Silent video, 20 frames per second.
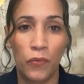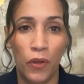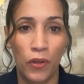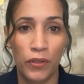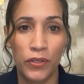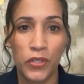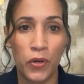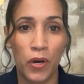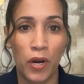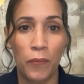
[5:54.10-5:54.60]

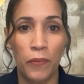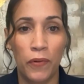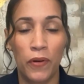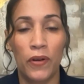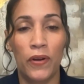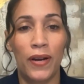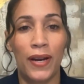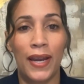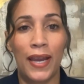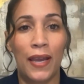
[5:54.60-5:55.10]
enroll into our
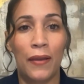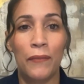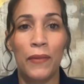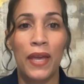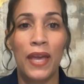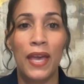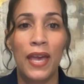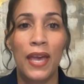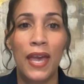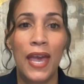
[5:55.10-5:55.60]
program,
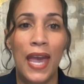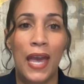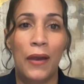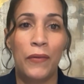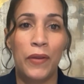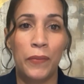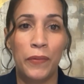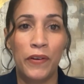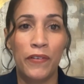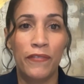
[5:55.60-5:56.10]

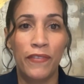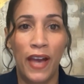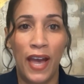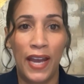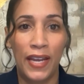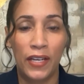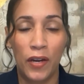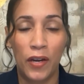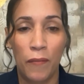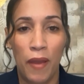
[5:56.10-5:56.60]
and we
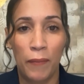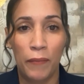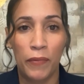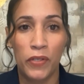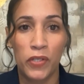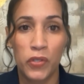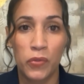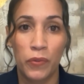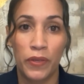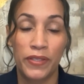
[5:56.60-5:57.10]
provide our
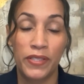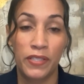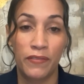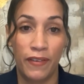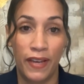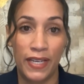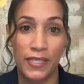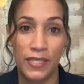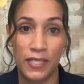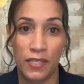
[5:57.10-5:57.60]
members with
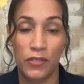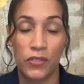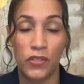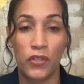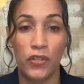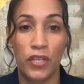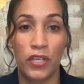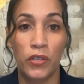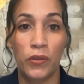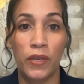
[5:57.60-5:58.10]
devices
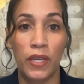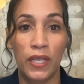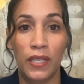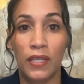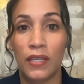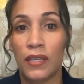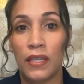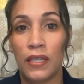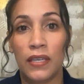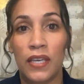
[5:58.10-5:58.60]
so that you can
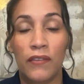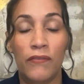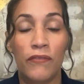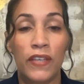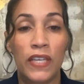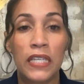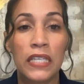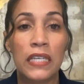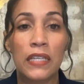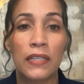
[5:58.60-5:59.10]

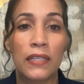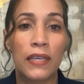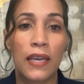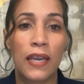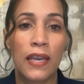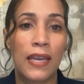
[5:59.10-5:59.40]
conveniently,